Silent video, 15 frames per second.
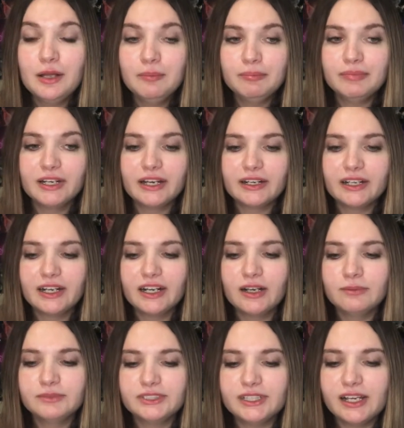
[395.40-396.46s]

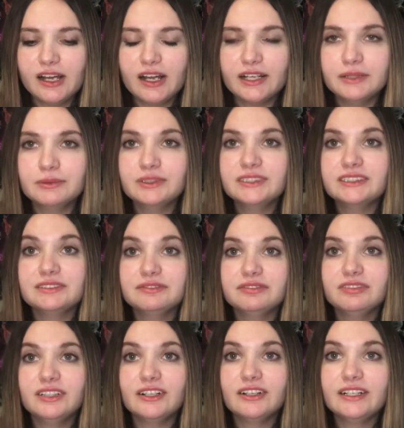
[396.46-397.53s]
But yeah, it was
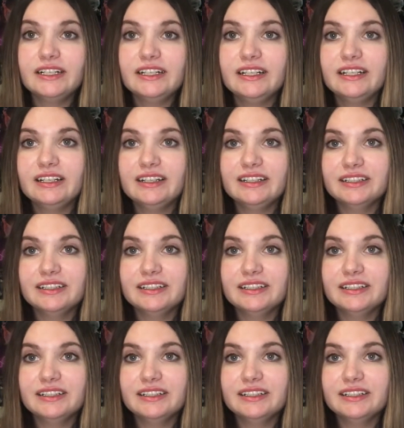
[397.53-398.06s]
very